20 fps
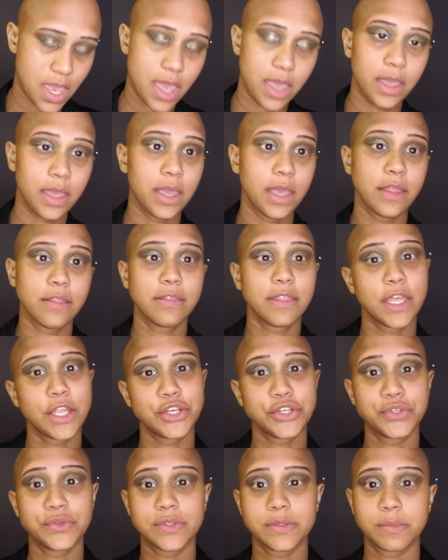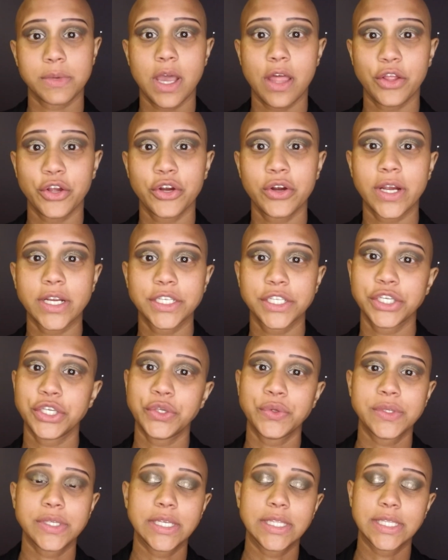And then do some color correcting
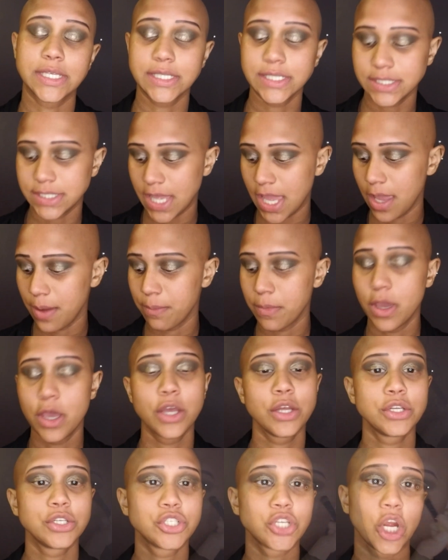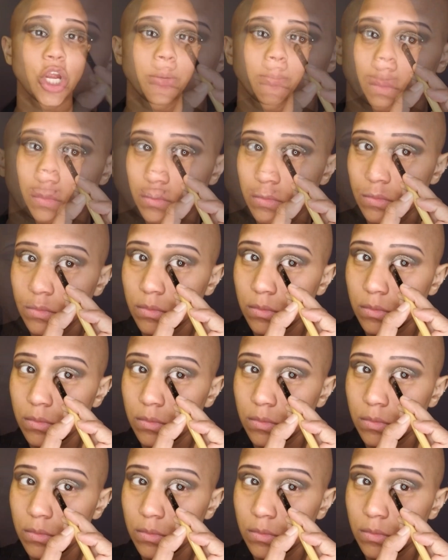using the same Tarte palette.